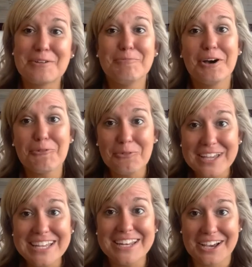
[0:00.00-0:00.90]
But
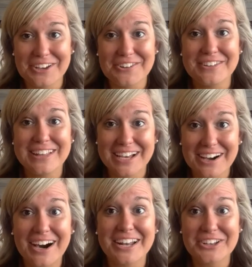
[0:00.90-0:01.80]
we know that
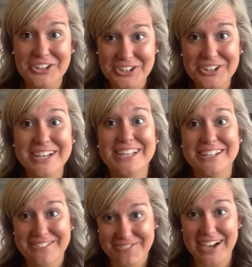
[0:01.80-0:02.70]
God
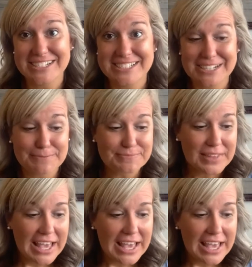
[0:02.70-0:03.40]
could find him.